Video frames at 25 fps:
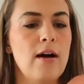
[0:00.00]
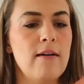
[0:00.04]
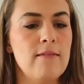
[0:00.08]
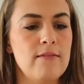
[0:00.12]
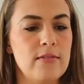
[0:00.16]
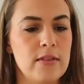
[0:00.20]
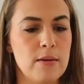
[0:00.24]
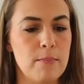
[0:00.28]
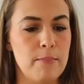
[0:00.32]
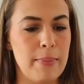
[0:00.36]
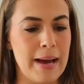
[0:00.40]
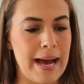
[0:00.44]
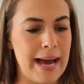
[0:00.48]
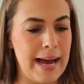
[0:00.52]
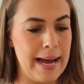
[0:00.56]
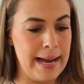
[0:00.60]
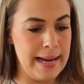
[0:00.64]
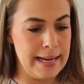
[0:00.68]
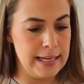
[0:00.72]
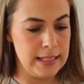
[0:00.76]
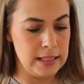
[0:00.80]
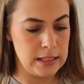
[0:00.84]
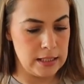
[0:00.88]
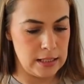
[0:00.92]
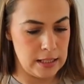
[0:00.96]
of the
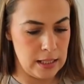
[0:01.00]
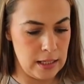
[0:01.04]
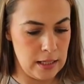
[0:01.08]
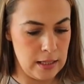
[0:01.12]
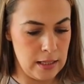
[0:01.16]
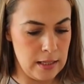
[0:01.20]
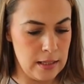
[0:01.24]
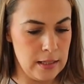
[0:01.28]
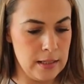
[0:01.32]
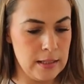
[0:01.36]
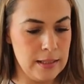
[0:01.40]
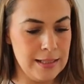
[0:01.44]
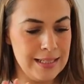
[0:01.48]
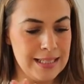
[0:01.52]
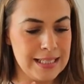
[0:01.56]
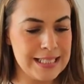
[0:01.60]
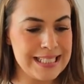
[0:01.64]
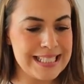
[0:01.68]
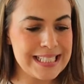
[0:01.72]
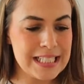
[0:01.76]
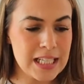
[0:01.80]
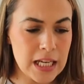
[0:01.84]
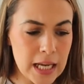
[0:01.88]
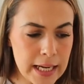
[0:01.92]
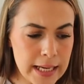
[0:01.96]
bags
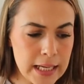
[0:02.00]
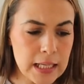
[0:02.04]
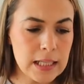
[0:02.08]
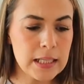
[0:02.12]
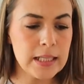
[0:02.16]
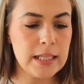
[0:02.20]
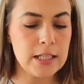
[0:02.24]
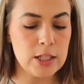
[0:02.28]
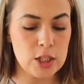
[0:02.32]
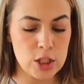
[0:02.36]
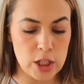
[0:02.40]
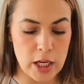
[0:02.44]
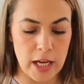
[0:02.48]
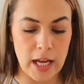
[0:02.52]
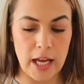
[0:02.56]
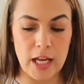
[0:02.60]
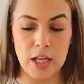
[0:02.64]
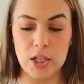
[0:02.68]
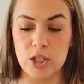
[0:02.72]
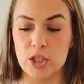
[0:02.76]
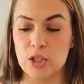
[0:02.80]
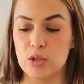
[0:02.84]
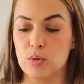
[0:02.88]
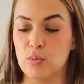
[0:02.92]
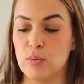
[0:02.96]
slightly
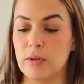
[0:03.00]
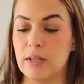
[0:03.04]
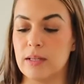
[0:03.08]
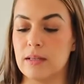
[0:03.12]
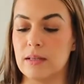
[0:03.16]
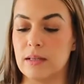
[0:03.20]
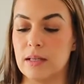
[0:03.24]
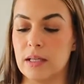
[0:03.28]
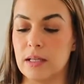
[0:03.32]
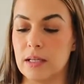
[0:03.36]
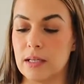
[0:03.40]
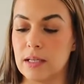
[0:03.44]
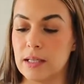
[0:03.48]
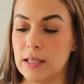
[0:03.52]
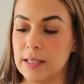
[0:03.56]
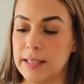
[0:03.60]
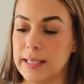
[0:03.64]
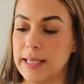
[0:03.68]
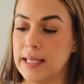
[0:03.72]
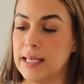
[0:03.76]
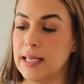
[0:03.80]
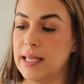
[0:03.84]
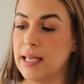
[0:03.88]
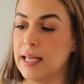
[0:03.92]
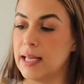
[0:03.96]
changed with the
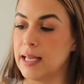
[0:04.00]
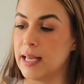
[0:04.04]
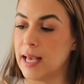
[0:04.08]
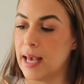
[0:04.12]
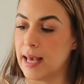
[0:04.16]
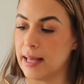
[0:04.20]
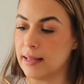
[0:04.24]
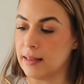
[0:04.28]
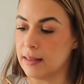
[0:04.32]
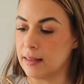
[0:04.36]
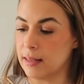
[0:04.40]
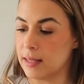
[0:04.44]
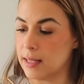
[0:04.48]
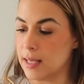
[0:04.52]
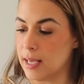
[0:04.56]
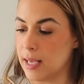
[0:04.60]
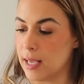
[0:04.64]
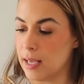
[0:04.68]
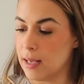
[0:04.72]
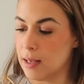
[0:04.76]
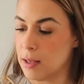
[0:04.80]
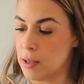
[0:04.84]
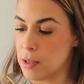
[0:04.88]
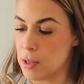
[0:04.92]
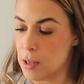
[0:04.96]
cleaning and
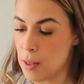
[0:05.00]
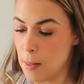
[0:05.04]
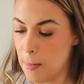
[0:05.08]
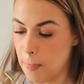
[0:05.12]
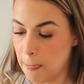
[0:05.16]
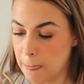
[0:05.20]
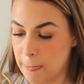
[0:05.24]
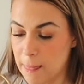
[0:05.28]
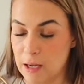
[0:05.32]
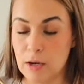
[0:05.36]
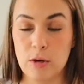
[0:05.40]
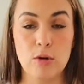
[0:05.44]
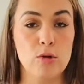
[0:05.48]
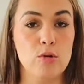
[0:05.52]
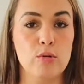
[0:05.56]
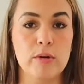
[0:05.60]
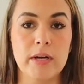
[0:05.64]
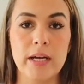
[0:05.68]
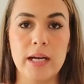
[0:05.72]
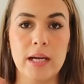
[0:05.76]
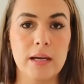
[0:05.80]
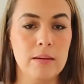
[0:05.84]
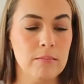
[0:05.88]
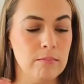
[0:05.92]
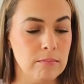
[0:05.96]
the
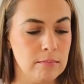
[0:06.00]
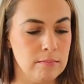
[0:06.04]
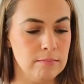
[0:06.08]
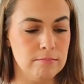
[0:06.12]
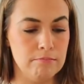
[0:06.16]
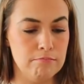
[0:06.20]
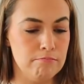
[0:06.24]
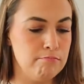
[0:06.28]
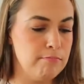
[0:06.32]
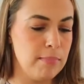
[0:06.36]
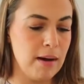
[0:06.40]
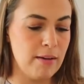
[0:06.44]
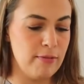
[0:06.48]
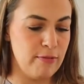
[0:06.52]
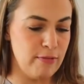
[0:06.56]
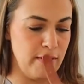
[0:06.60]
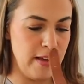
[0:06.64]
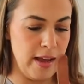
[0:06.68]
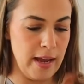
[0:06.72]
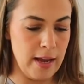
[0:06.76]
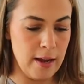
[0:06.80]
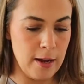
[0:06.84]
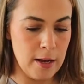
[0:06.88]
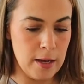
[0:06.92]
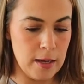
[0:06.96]
cream
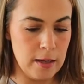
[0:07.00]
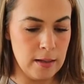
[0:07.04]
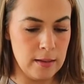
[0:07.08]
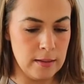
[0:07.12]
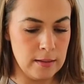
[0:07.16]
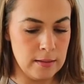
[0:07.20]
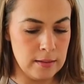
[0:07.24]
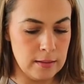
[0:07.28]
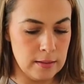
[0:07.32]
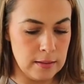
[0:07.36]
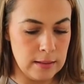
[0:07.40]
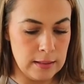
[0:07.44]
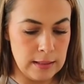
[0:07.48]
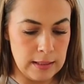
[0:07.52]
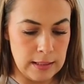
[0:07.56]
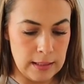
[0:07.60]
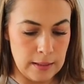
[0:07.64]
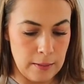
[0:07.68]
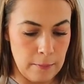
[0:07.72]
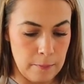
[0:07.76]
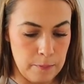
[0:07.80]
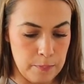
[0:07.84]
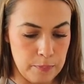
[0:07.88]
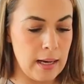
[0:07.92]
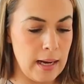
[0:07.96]
buffing,
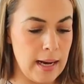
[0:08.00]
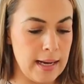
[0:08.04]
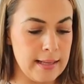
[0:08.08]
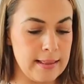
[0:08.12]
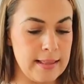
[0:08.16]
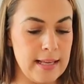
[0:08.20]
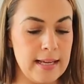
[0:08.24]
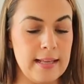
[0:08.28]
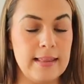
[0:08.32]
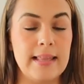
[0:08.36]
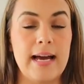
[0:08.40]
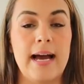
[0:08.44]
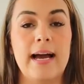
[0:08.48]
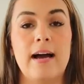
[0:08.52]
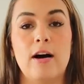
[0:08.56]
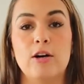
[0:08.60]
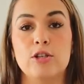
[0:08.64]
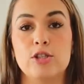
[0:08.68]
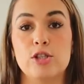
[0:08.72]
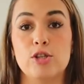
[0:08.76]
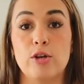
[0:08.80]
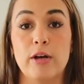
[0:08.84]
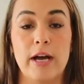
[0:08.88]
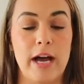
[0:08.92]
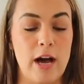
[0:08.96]
I think that
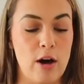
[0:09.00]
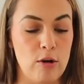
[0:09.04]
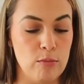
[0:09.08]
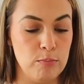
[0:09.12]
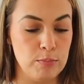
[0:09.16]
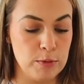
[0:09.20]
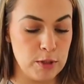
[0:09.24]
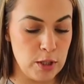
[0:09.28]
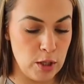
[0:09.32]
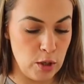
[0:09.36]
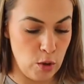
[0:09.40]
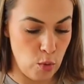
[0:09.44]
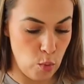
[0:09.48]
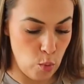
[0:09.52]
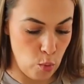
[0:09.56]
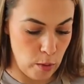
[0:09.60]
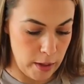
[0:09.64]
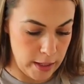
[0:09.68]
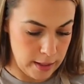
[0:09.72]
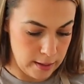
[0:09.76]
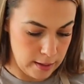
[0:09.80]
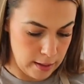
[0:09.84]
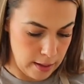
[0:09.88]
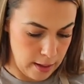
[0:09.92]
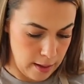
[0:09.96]
also helped
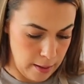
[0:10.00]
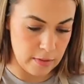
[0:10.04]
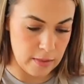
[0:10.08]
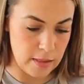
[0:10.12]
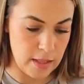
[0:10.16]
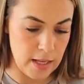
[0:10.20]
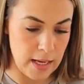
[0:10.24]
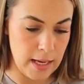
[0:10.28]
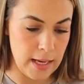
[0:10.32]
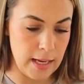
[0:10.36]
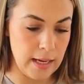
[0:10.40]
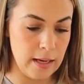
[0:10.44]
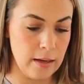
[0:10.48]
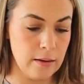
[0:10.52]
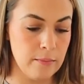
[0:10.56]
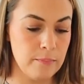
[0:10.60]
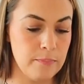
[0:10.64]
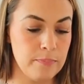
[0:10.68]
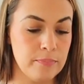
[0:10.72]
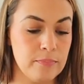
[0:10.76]
with the